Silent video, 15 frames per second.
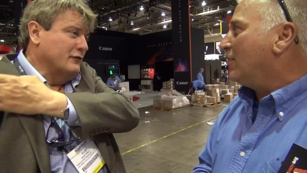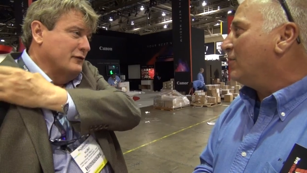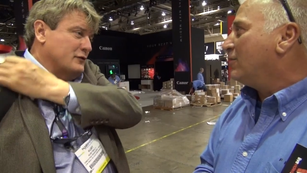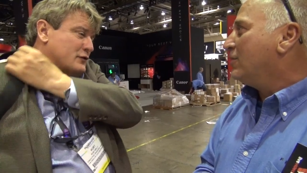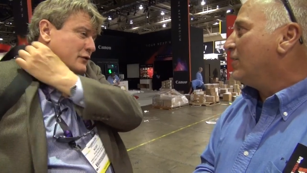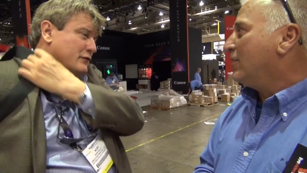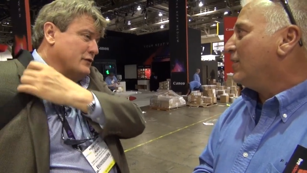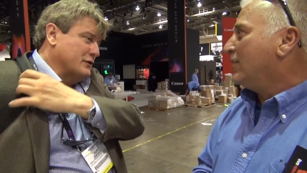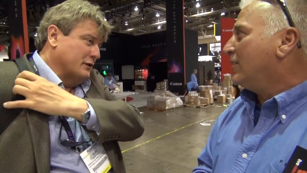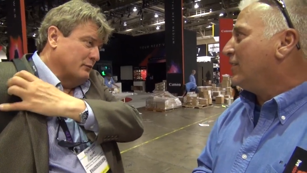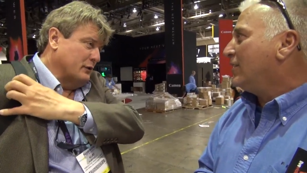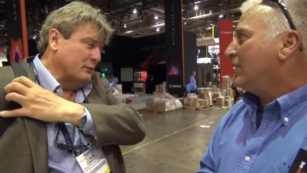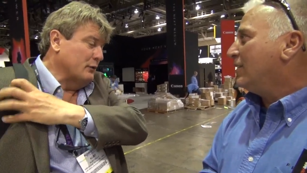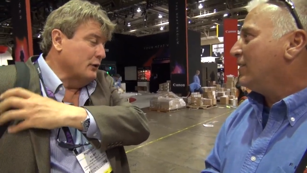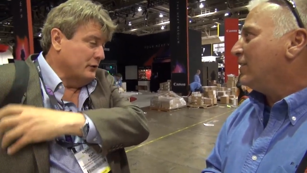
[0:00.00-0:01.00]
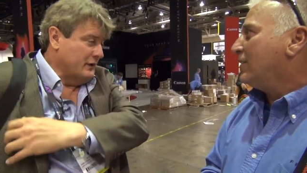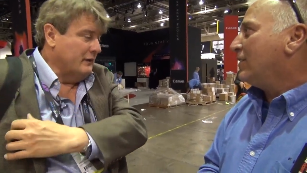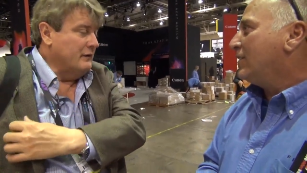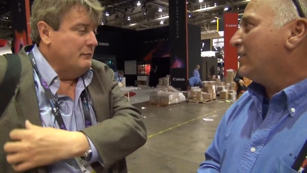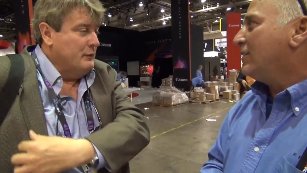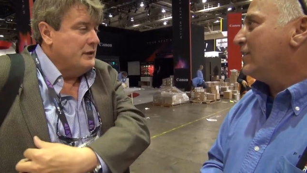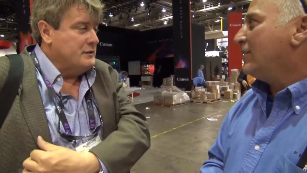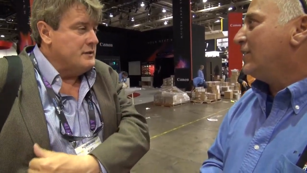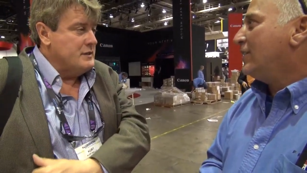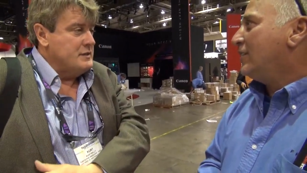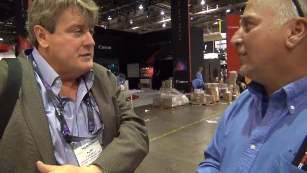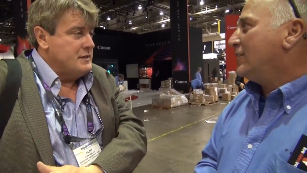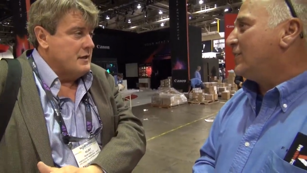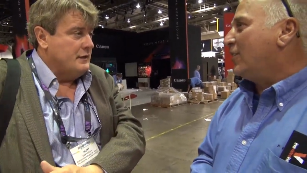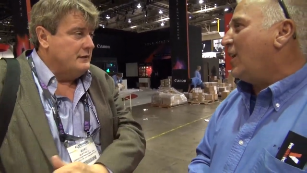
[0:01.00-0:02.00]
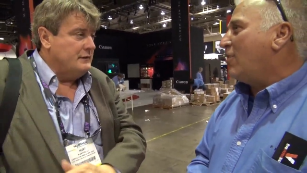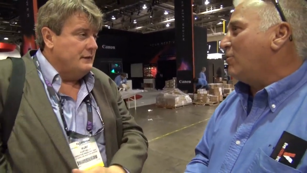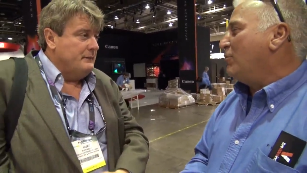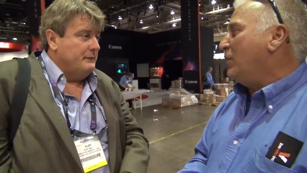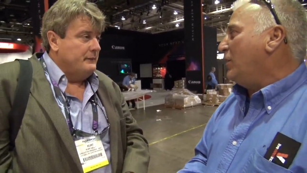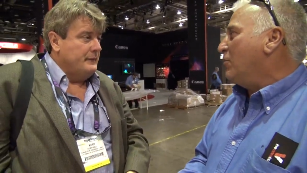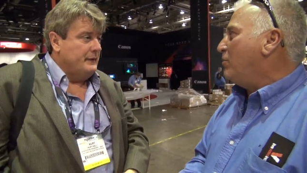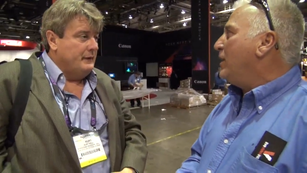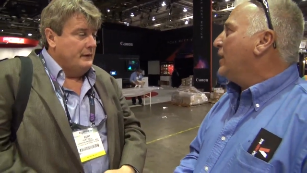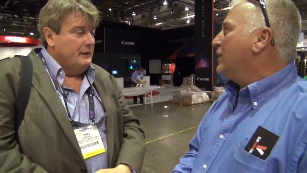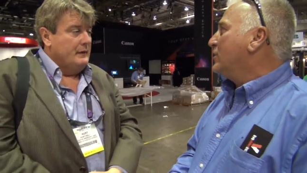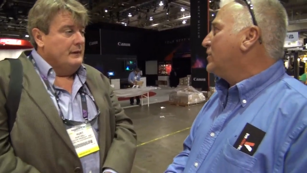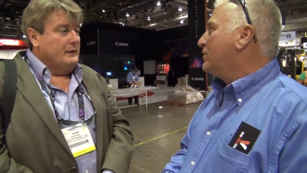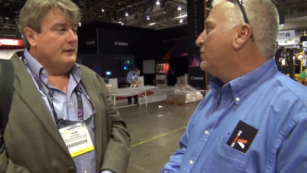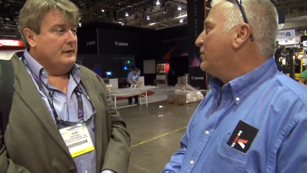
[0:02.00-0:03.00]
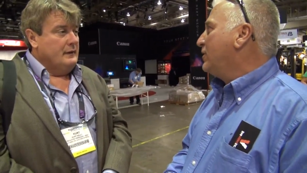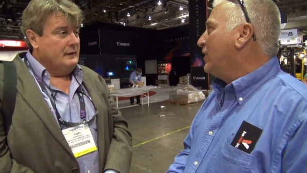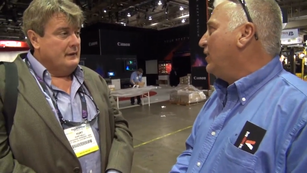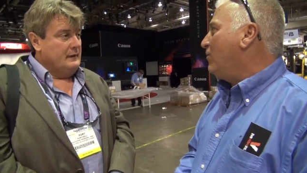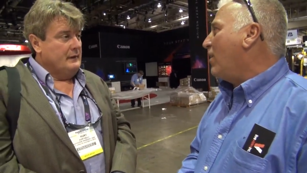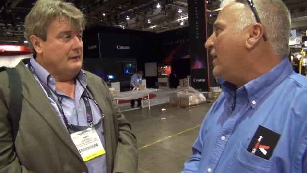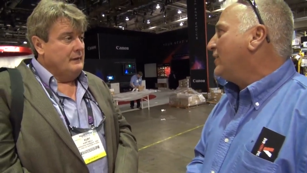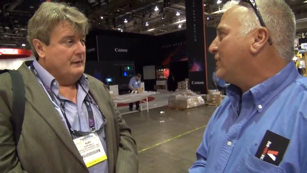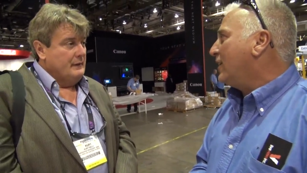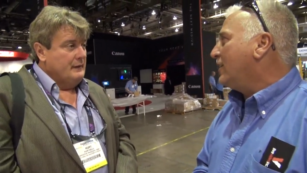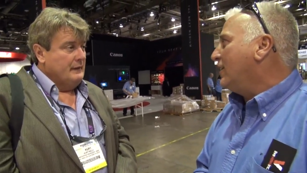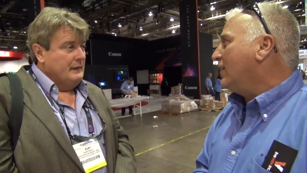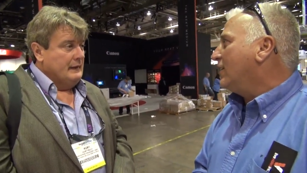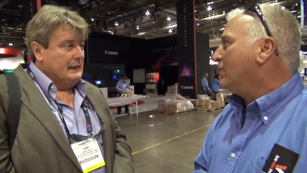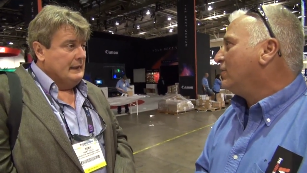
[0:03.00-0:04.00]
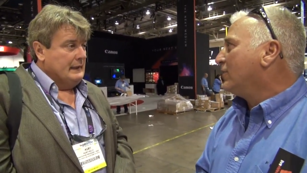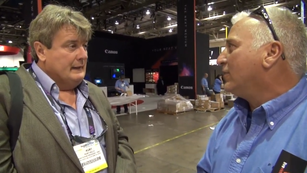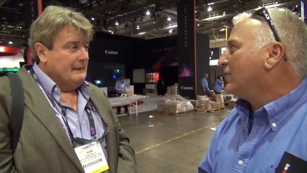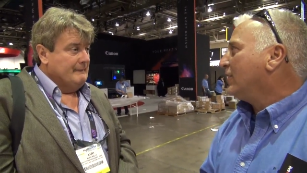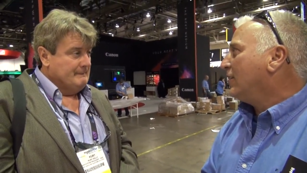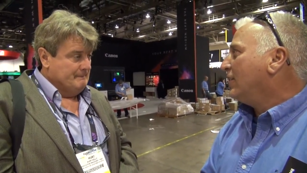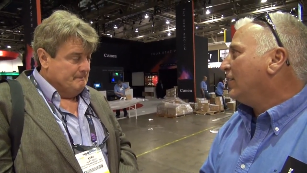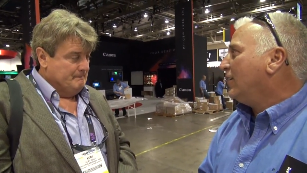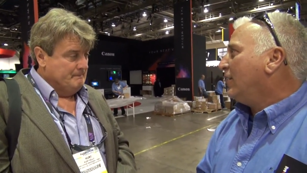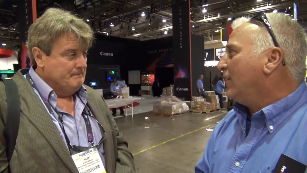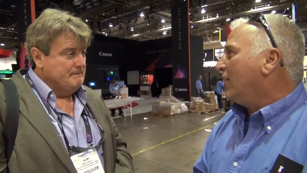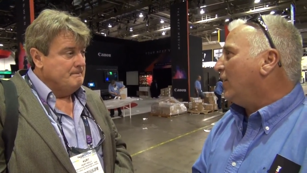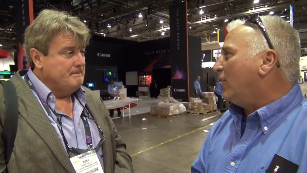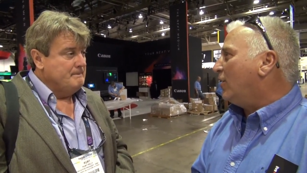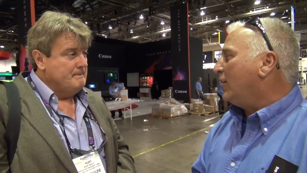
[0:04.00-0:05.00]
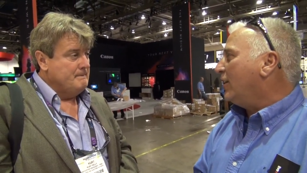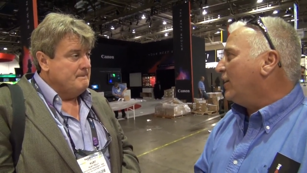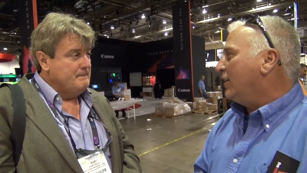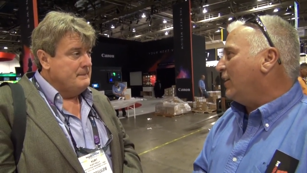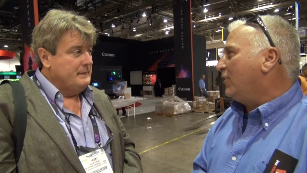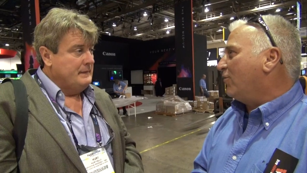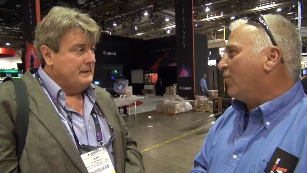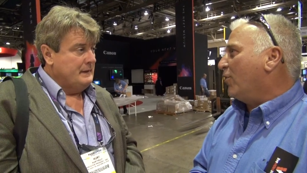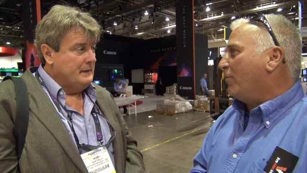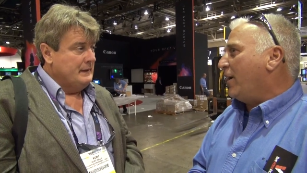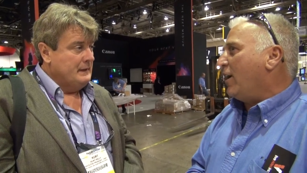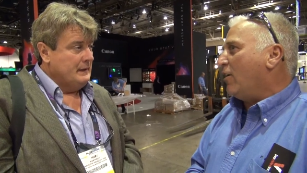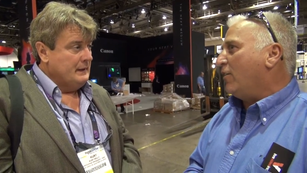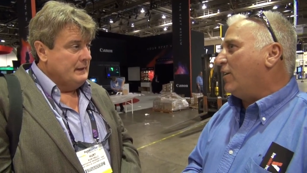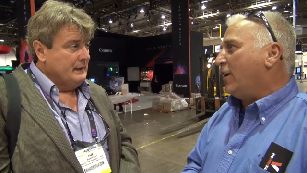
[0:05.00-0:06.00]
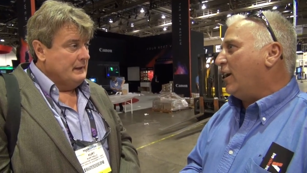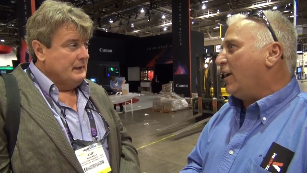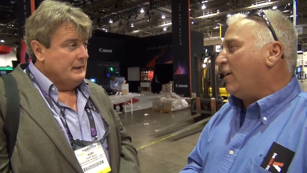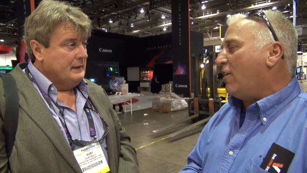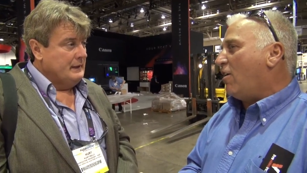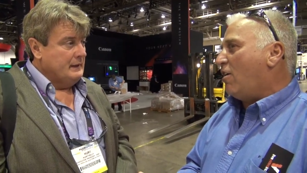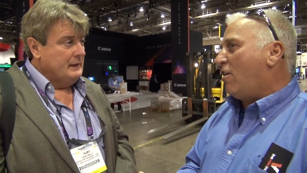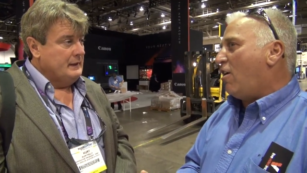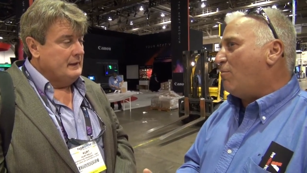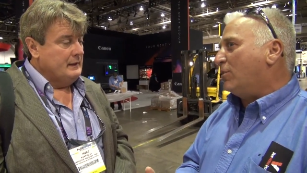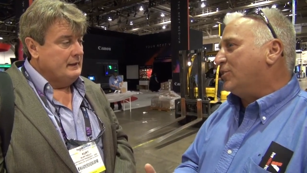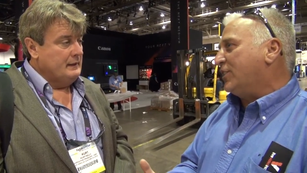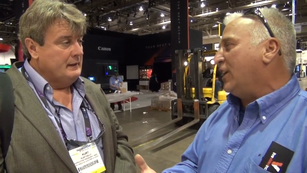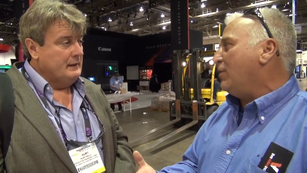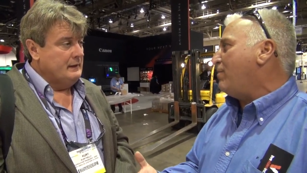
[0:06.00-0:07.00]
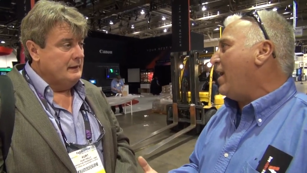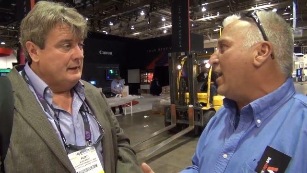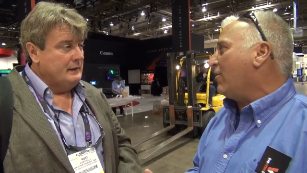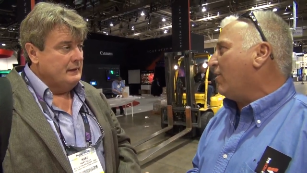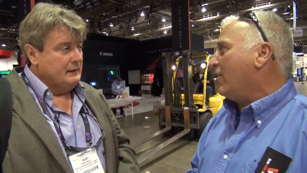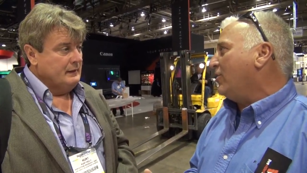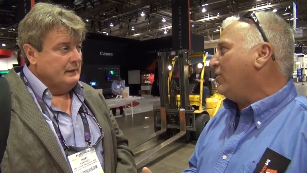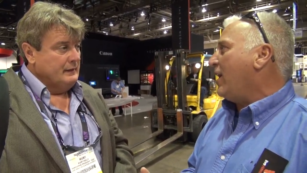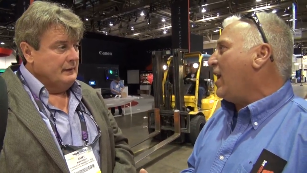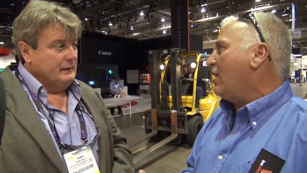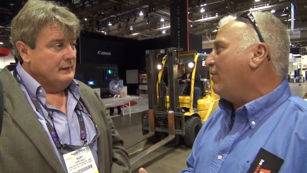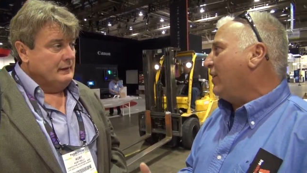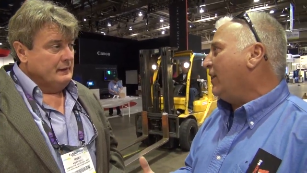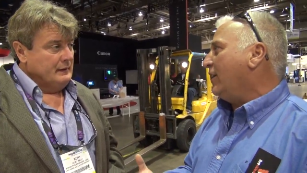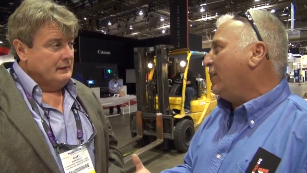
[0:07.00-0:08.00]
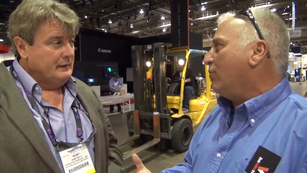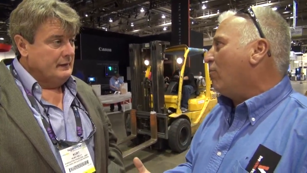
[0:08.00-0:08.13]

Speaker 1: yeah. in servicing people. Okay, that makes sense. Yes. So that would
Speaker 2: be the biggest advice I'd give. Mm -hmm. You know, and, and from there, the, almost any background you have in any